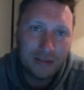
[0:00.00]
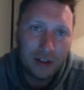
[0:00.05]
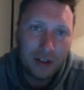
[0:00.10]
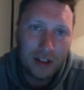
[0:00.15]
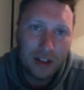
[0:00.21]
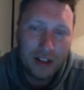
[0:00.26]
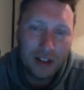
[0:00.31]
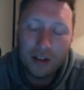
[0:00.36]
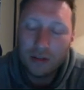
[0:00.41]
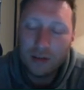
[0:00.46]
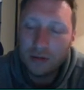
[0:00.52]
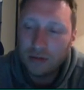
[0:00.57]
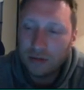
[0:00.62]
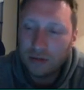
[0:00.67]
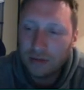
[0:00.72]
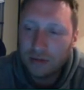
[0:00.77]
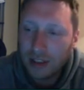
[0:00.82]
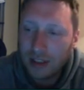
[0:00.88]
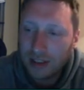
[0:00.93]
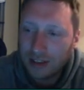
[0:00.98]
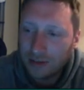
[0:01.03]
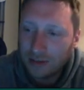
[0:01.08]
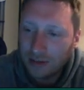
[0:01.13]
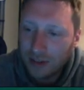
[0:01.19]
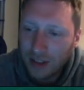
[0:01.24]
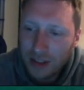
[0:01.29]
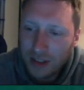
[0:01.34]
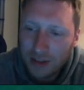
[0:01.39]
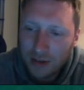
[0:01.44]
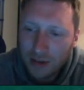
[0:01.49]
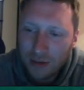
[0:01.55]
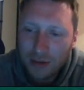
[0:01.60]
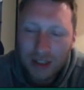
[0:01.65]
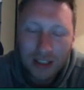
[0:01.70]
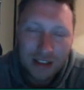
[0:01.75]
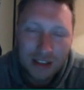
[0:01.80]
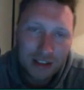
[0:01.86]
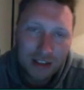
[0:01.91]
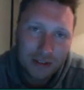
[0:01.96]

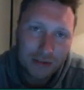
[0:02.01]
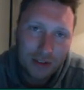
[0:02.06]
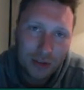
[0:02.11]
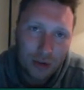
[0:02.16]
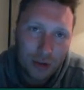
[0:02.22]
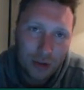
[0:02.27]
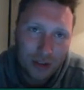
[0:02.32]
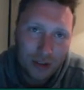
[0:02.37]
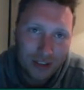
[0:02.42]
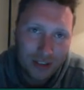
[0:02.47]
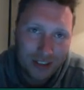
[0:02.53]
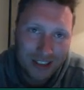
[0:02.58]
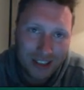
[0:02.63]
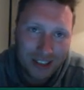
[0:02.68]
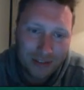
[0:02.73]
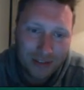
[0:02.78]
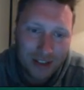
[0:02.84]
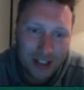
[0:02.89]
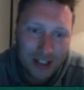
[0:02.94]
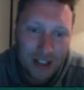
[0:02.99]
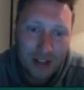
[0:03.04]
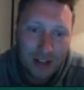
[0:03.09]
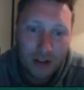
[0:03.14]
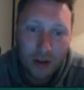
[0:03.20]
2017.